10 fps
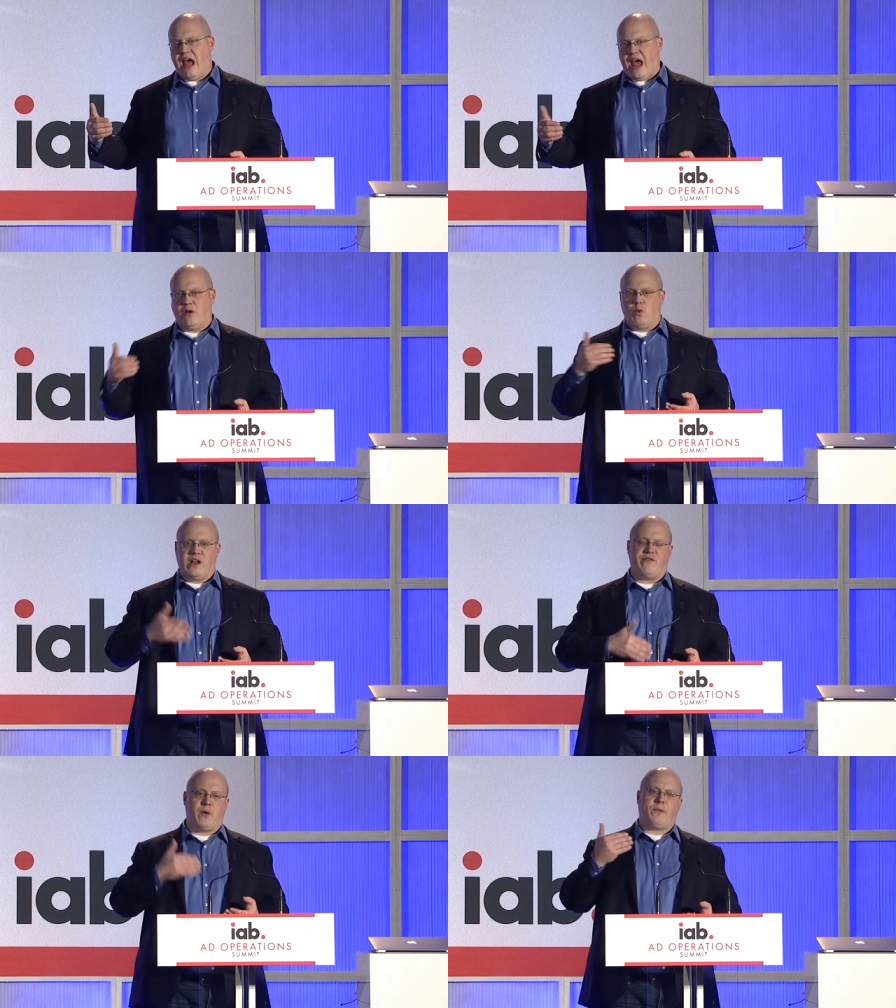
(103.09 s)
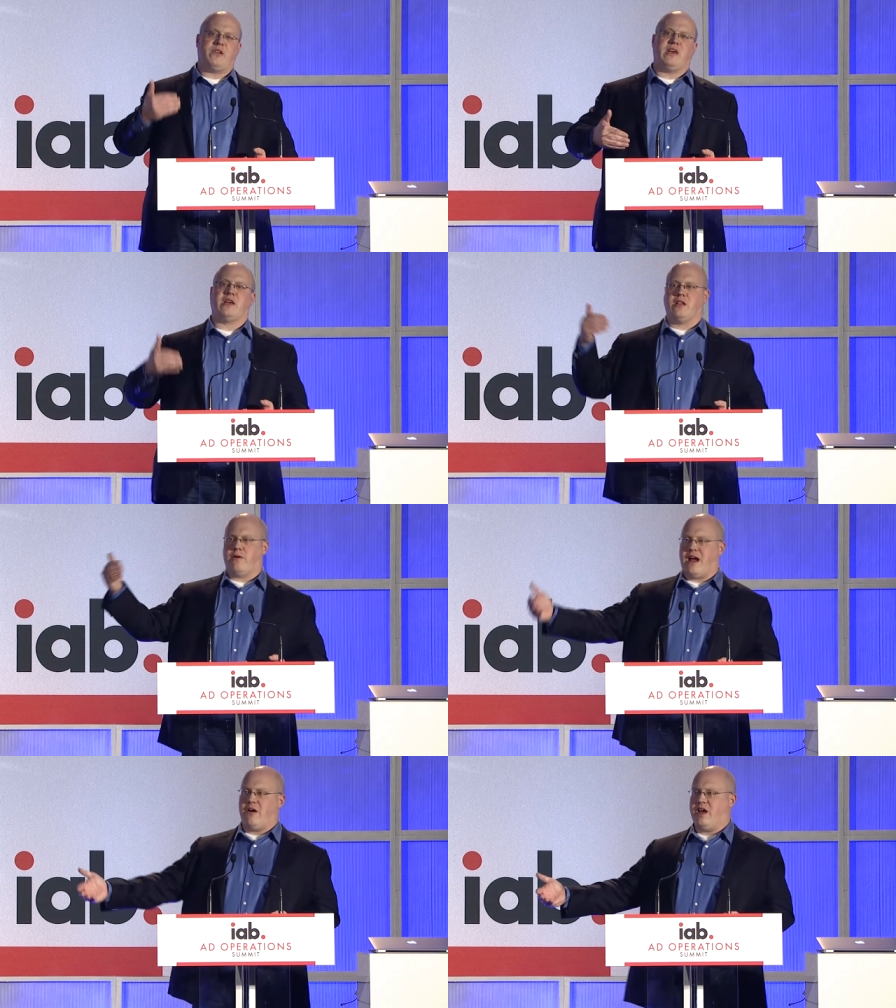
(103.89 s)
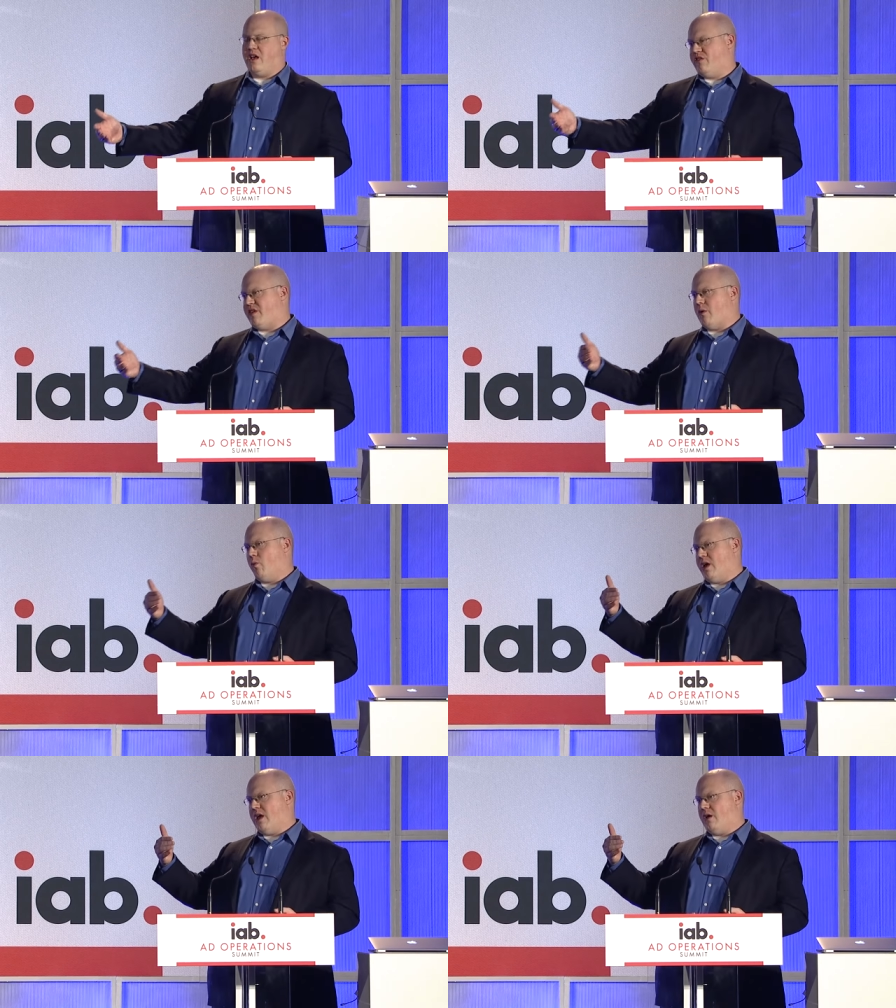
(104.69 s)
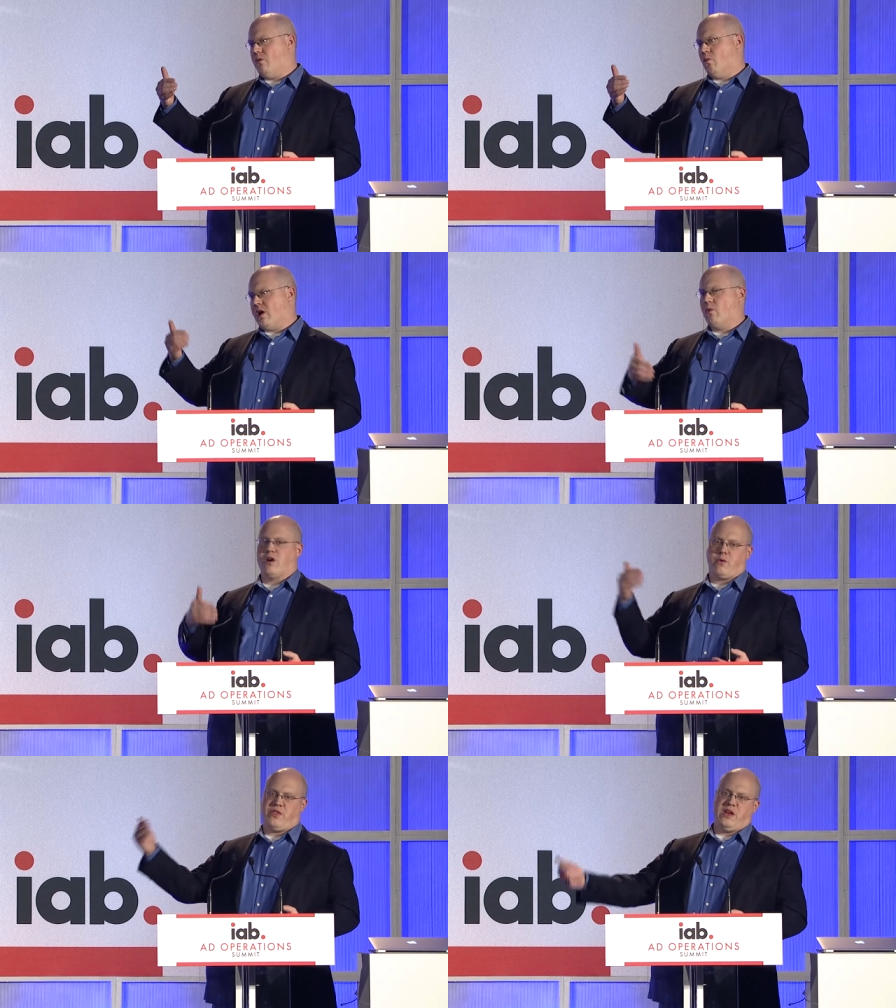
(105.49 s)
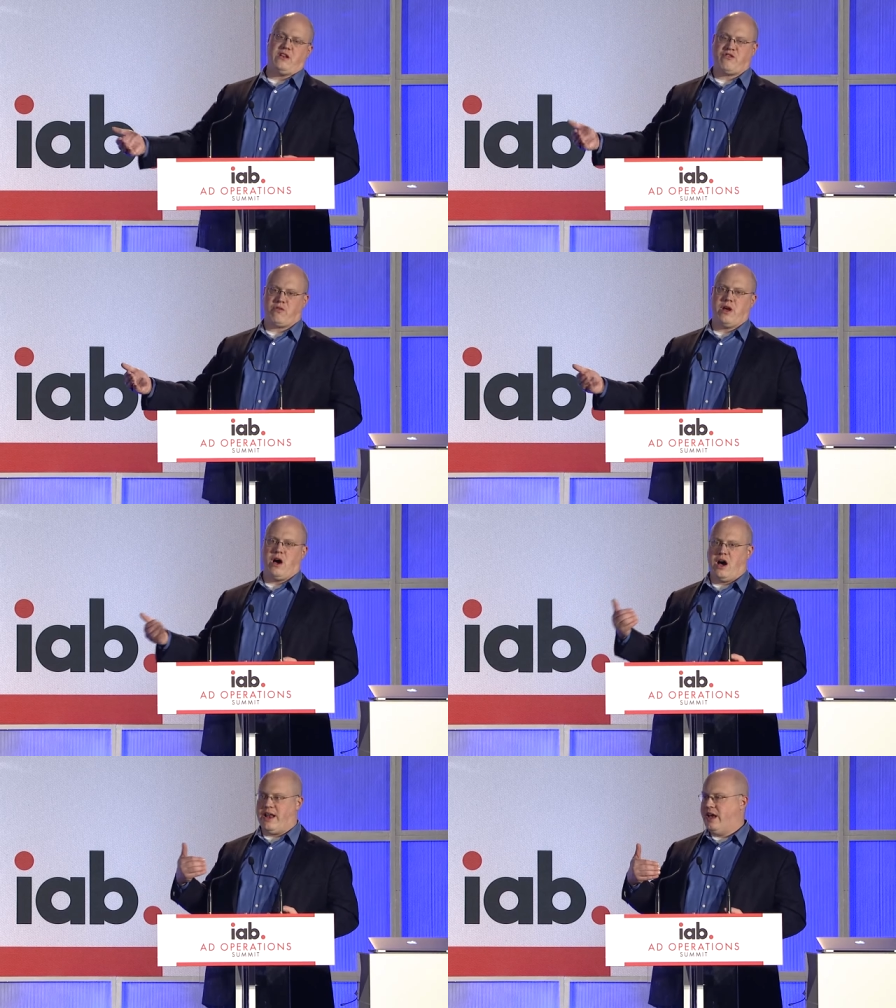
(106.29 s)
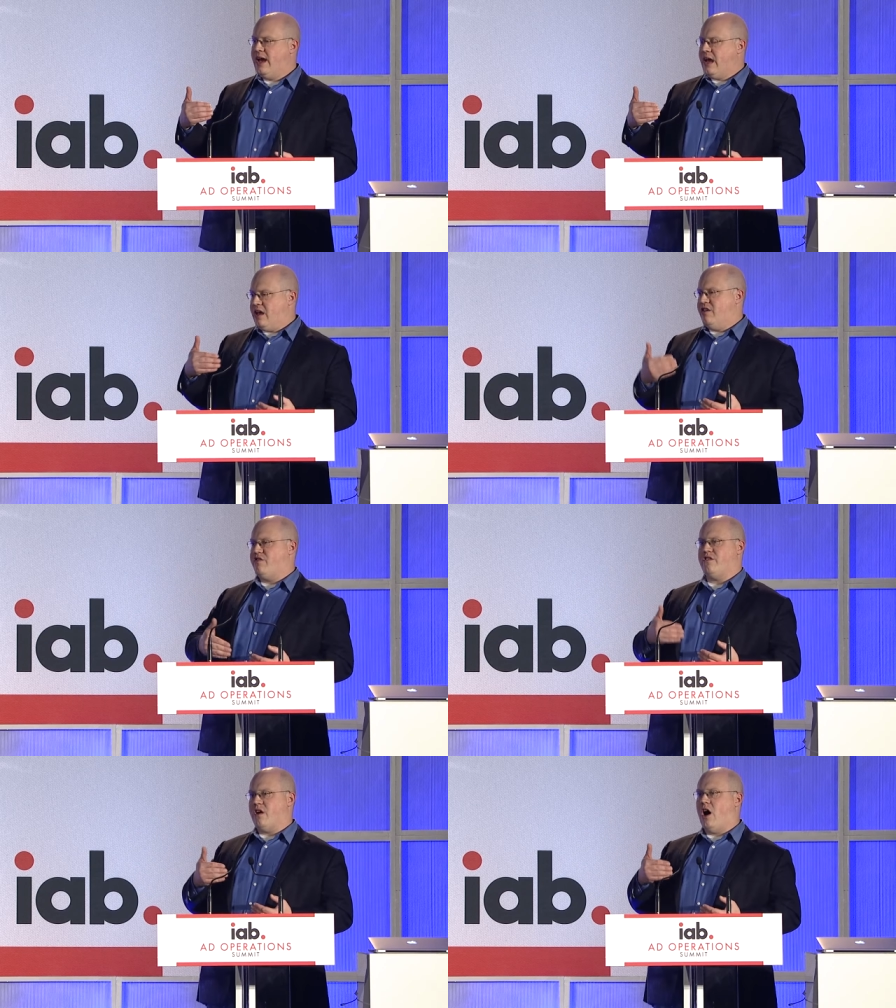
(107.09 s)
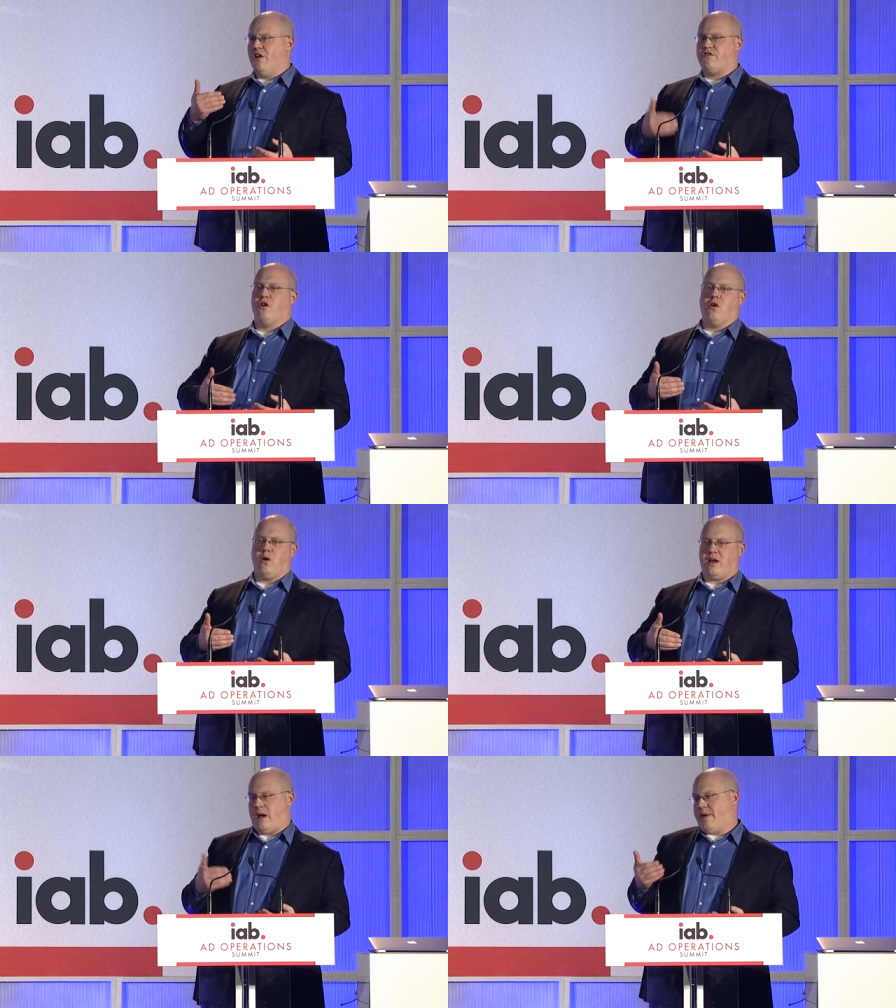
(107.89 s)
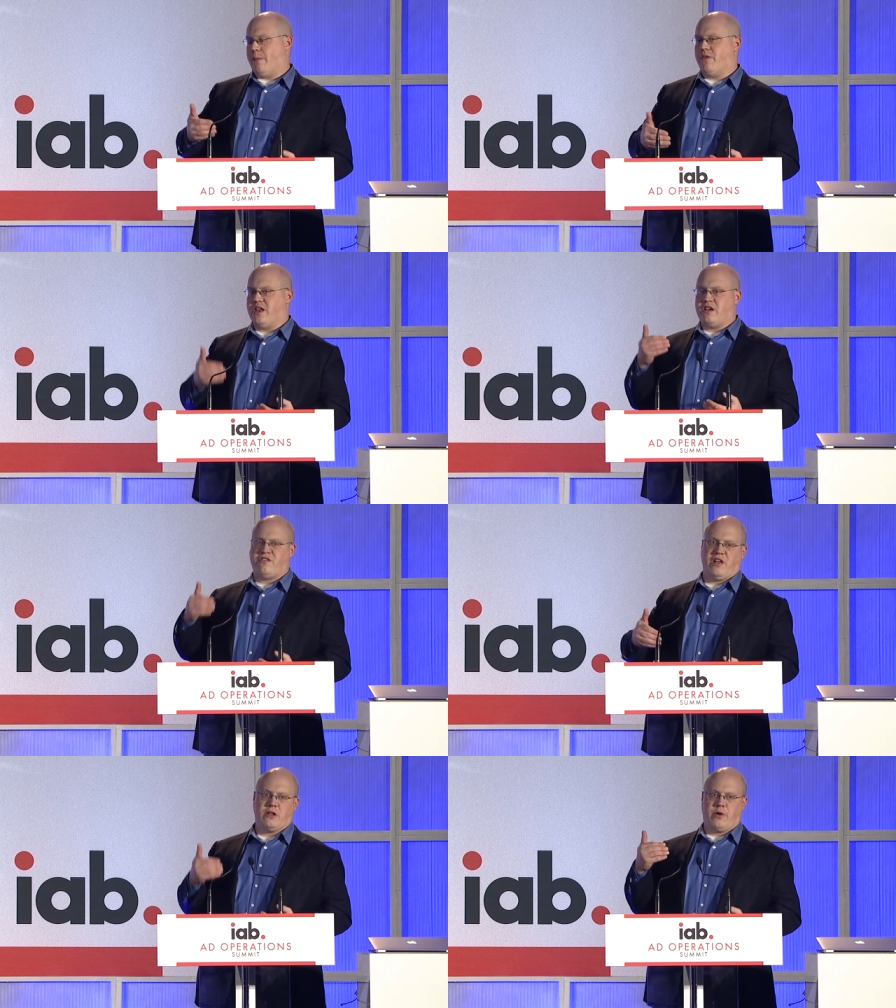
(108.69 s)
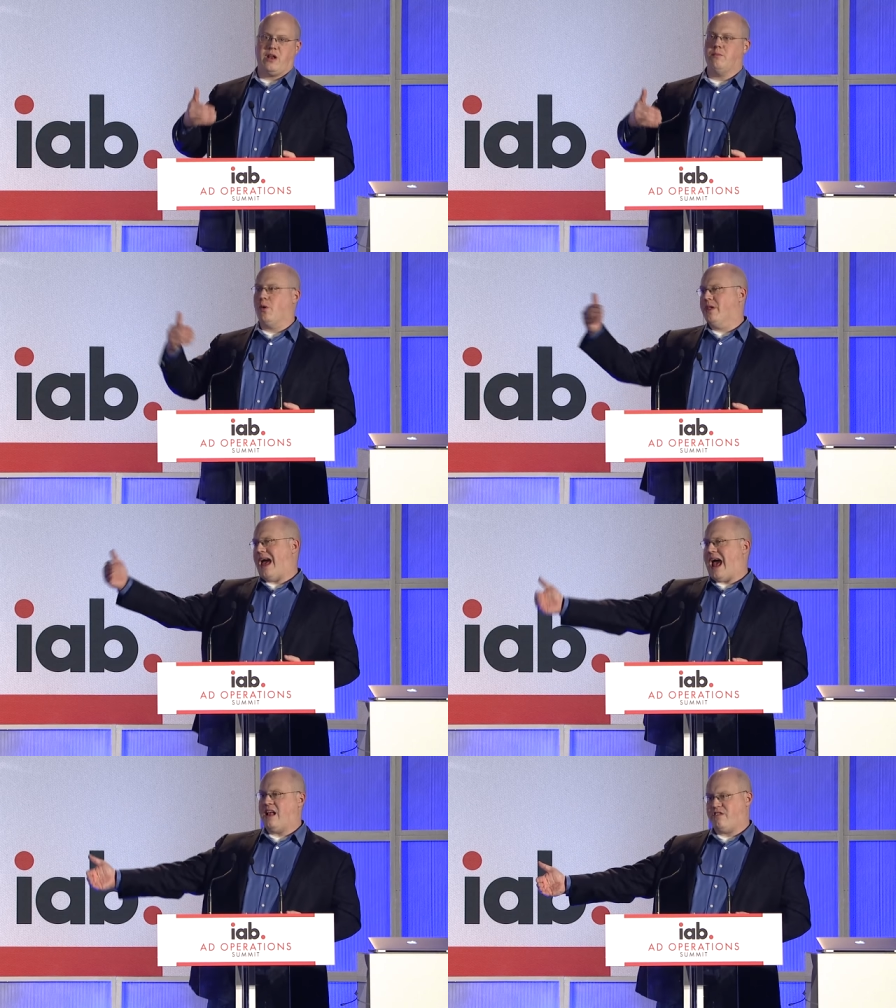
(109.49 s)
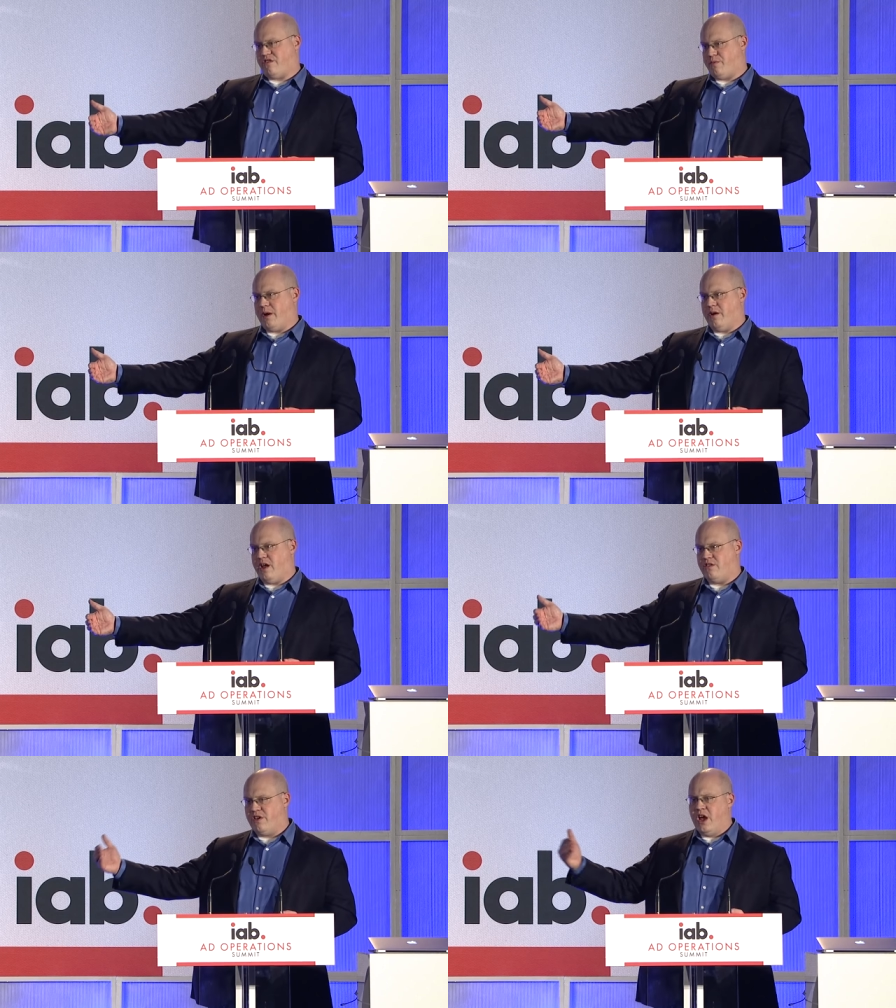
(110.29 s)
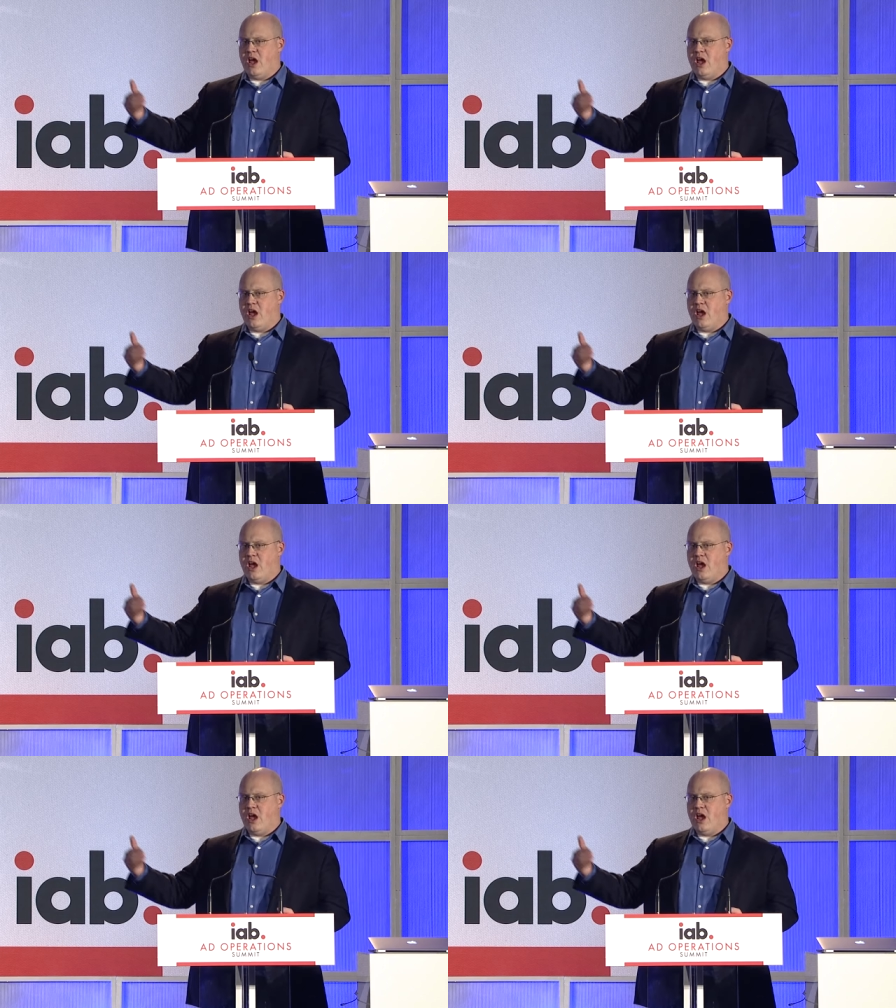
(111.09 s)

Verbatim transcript: And one of the particular areas that we want to work with the industry on is also coming up with an accelerated mobile ads experience.